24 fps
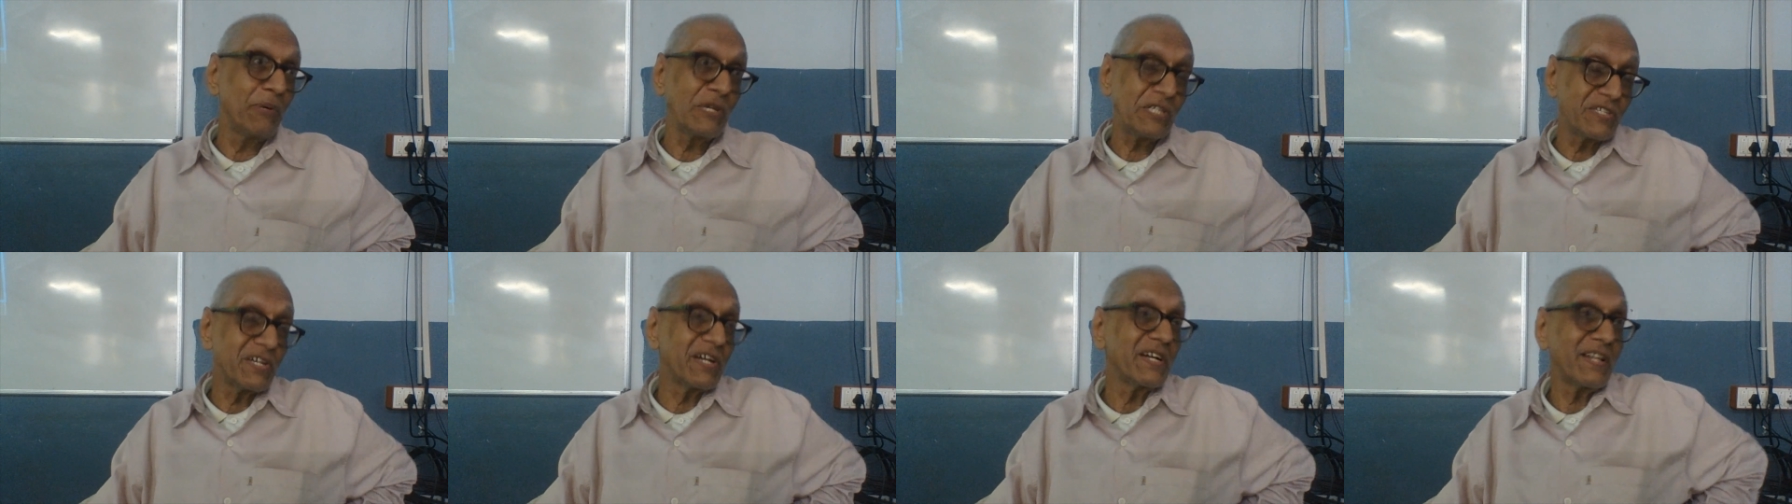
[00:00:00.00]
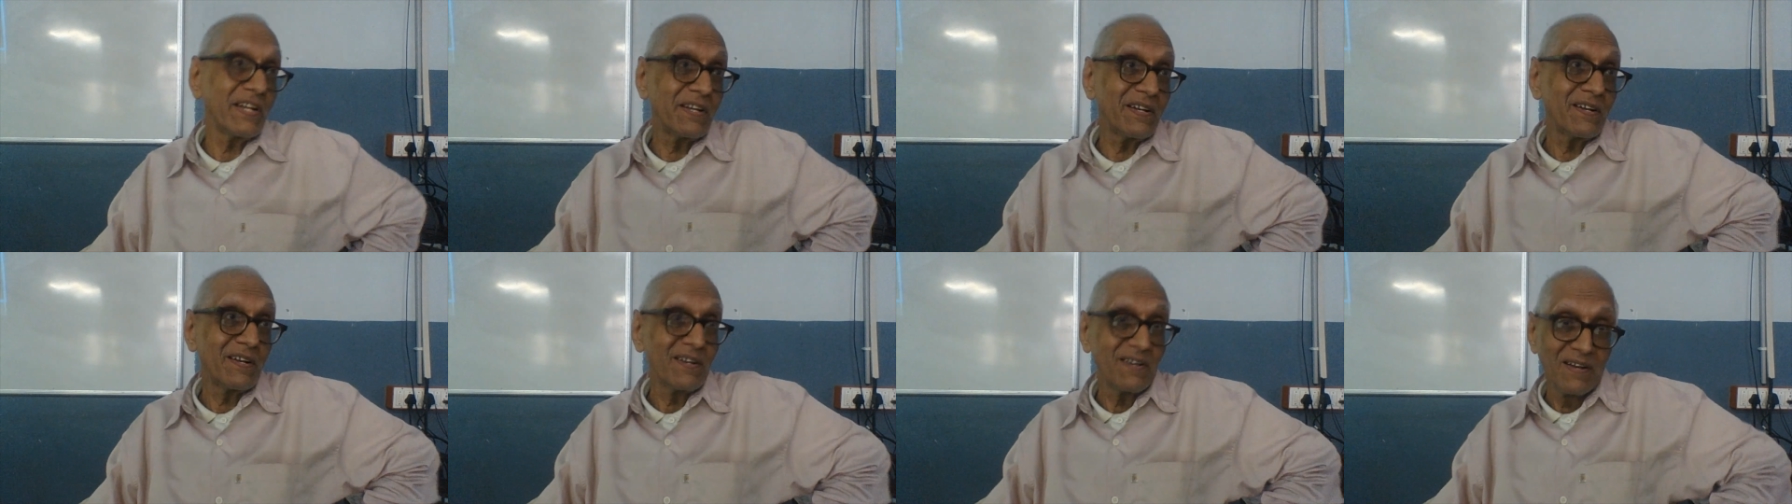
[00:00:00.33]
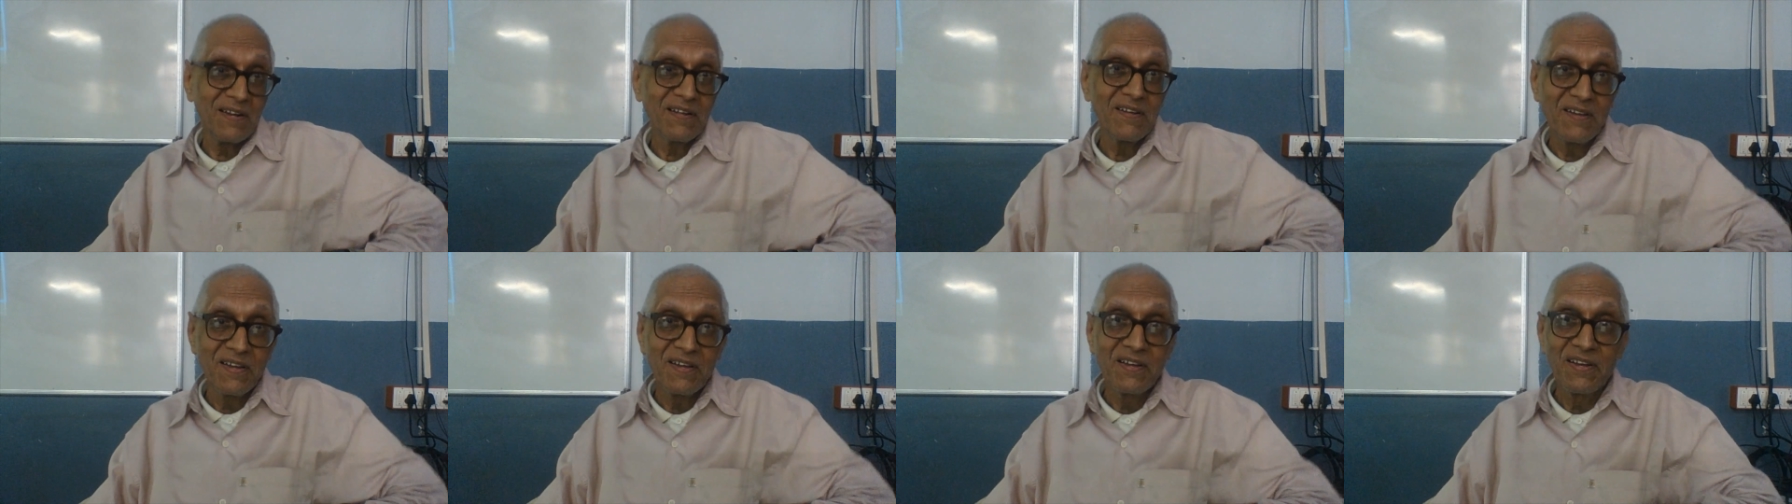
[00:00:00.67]
certain
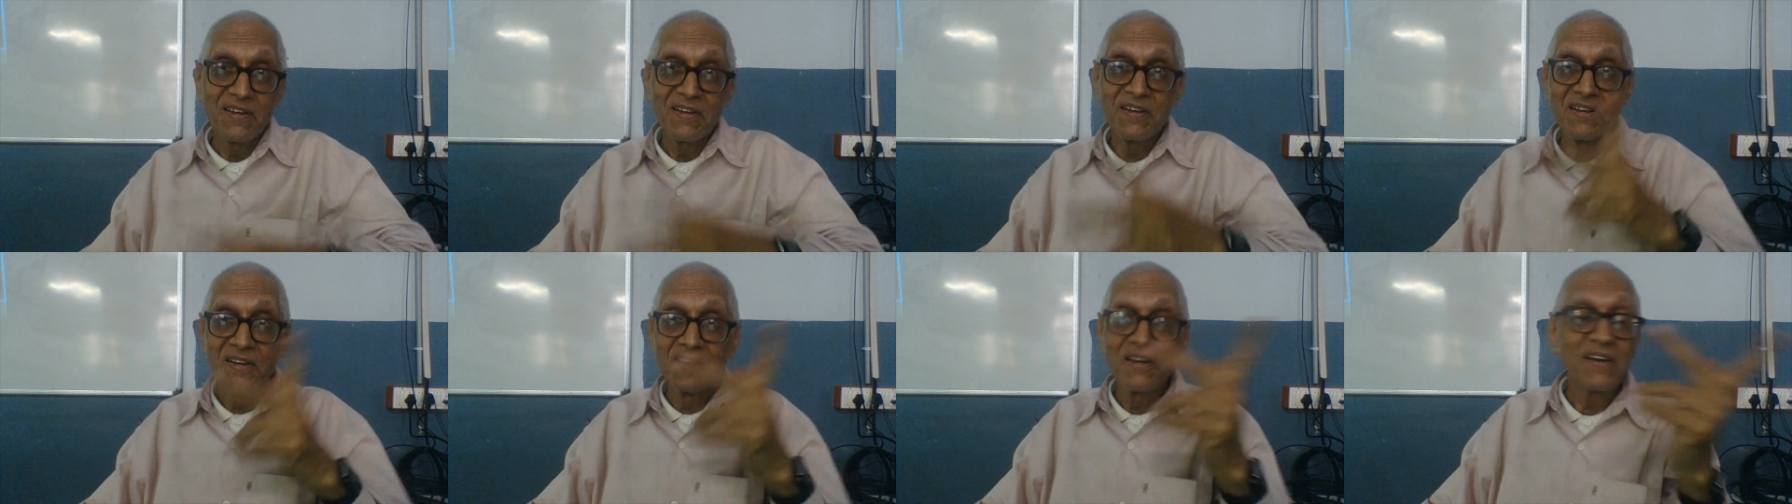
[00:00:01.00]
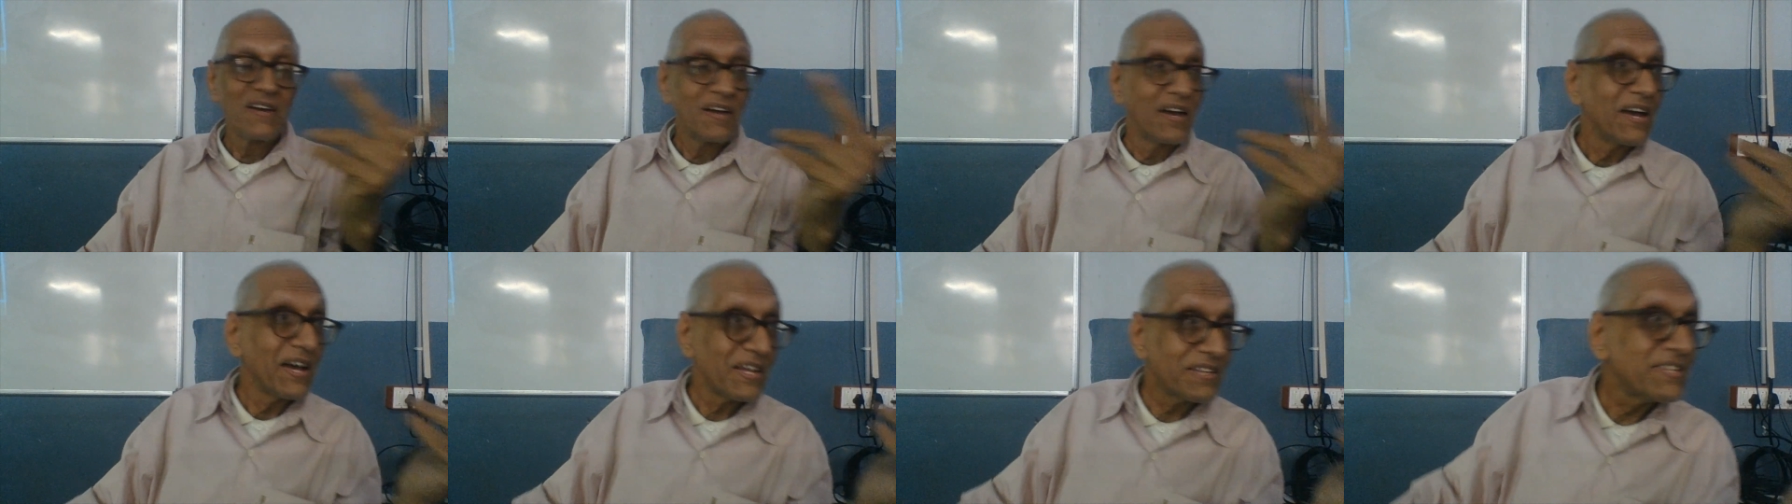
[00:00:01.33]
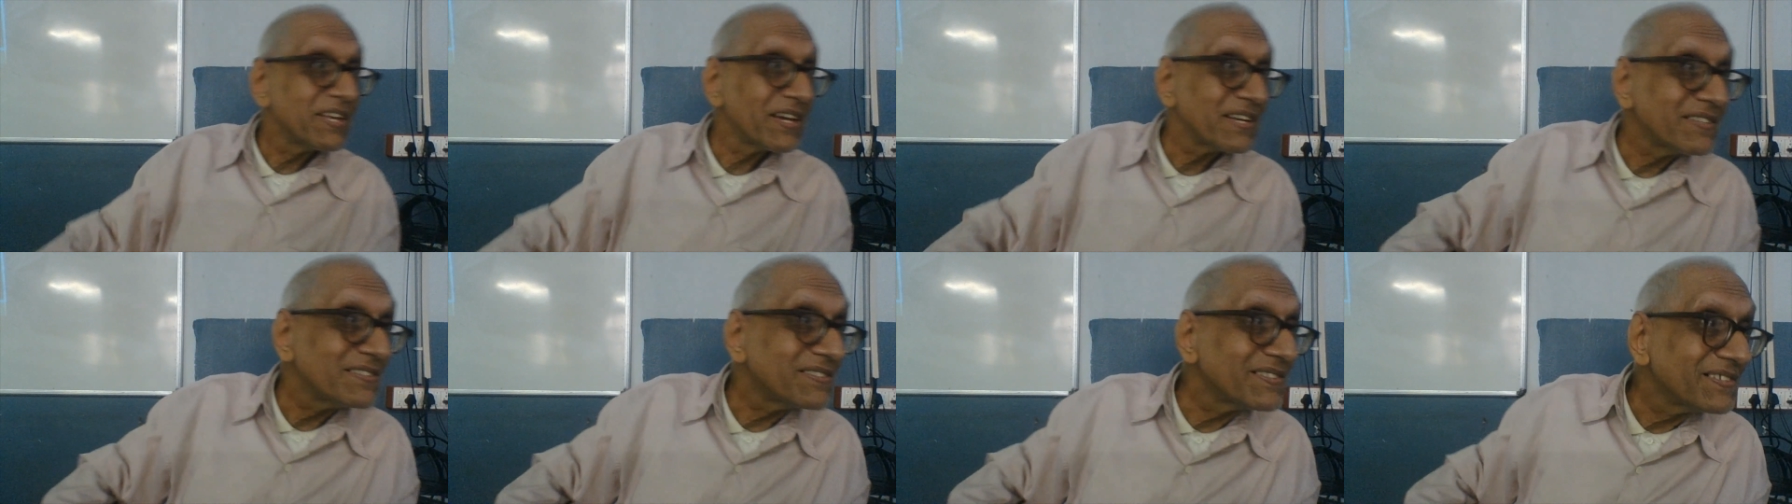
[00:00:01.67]

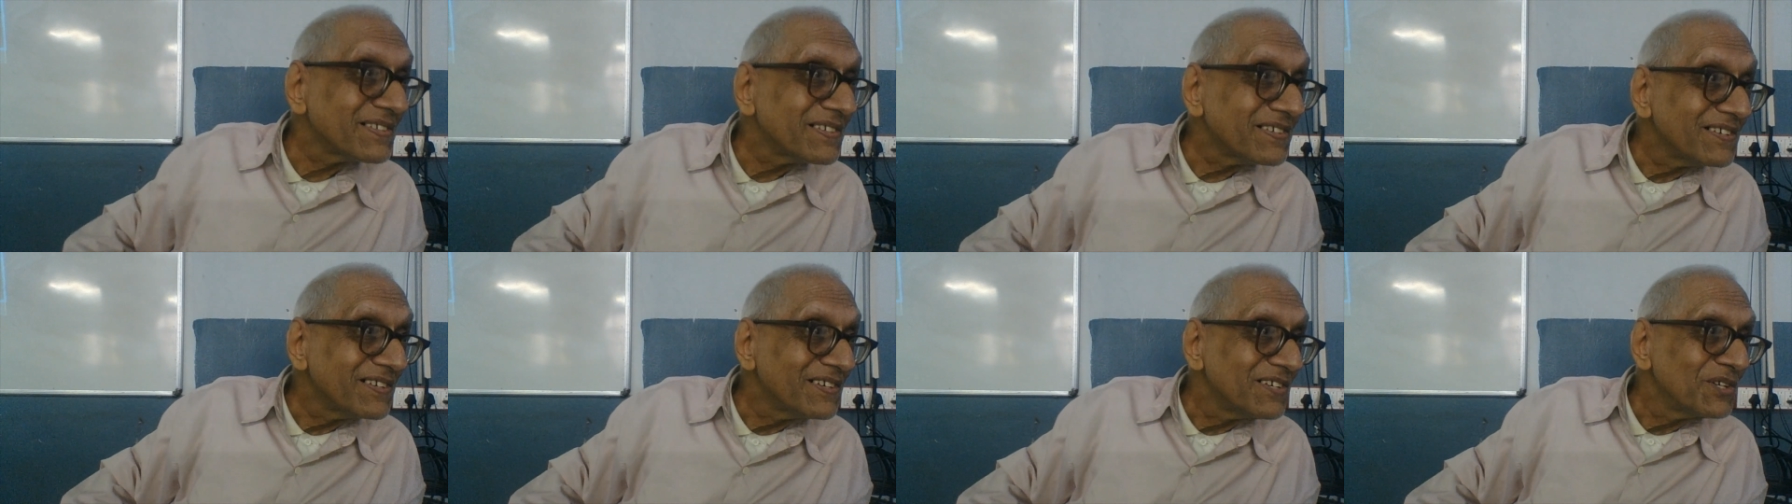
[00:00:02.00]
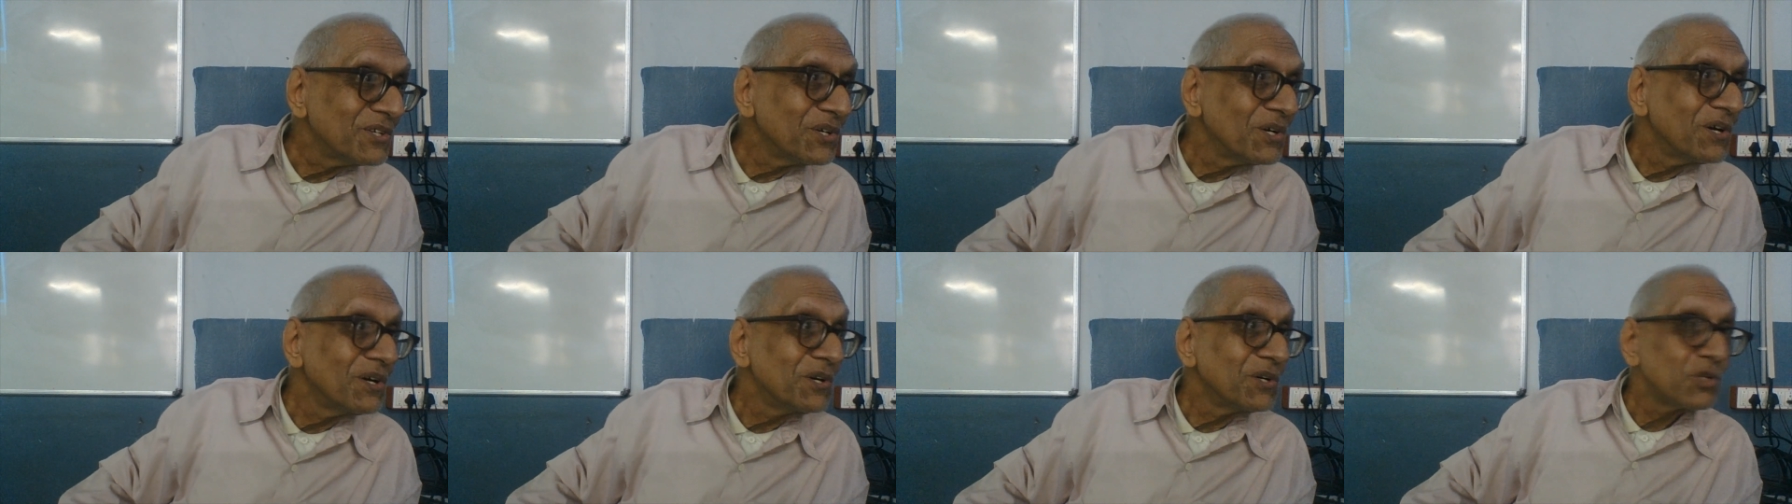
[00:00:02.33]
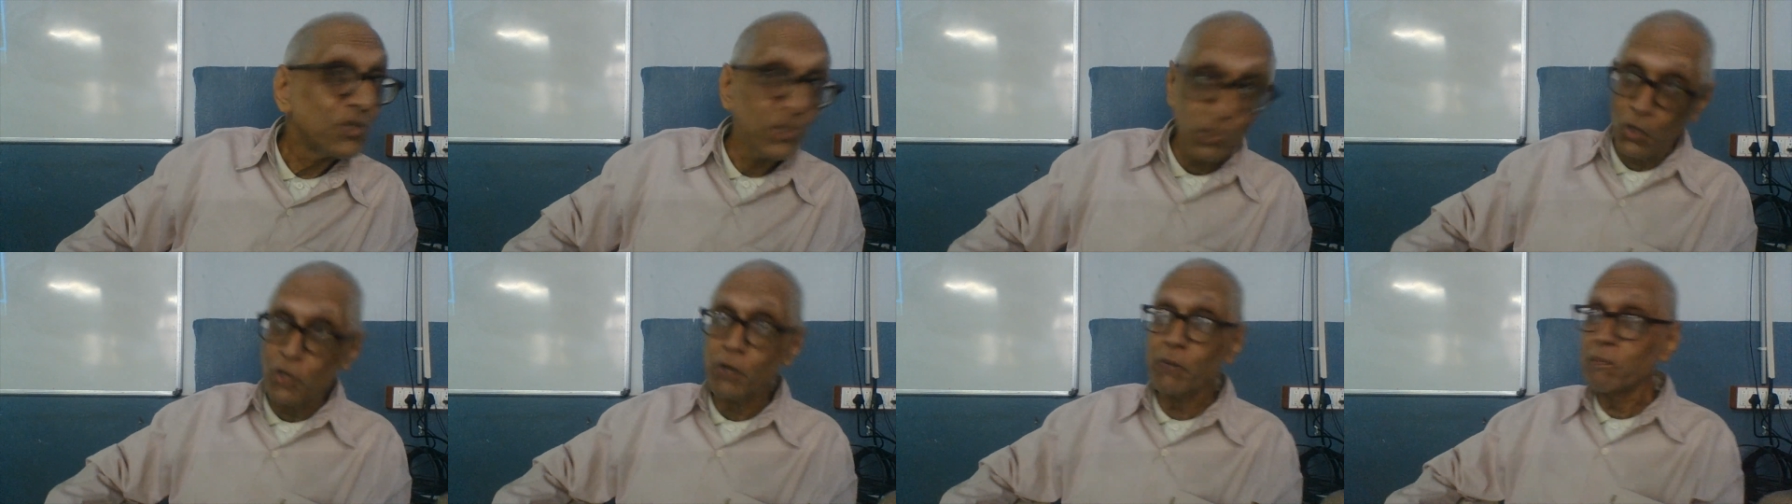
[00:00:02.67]
ethics.
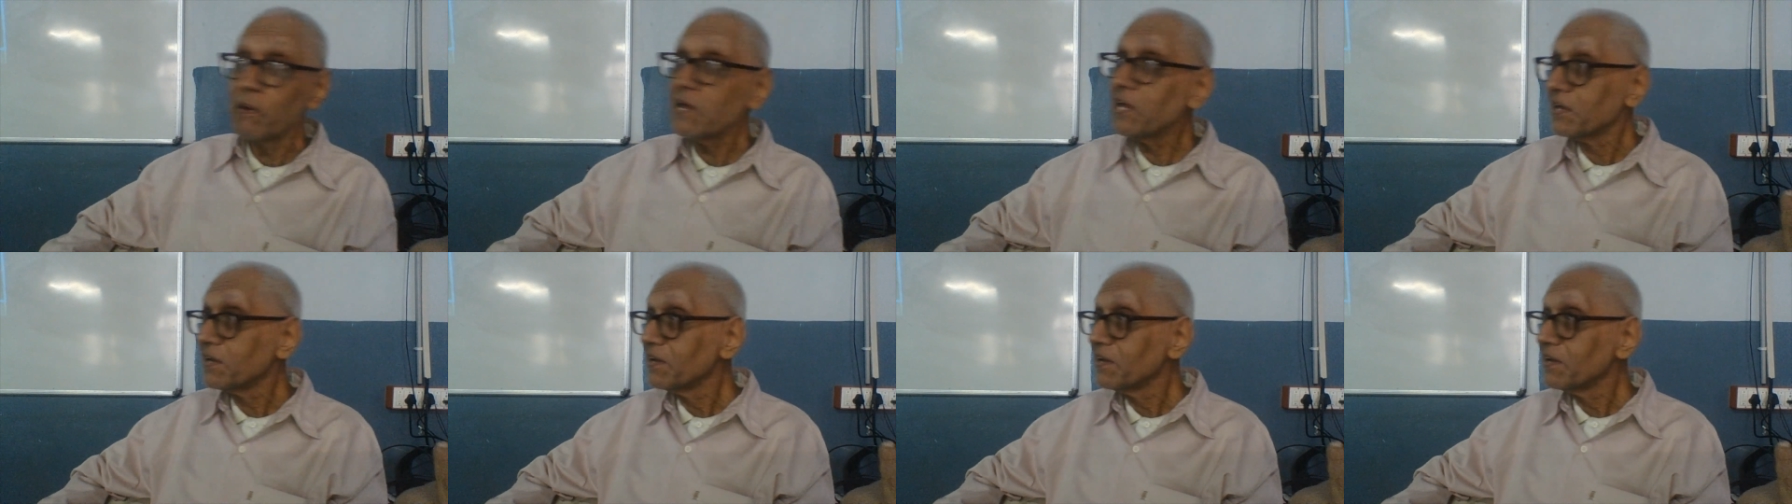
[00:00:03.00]
Should be.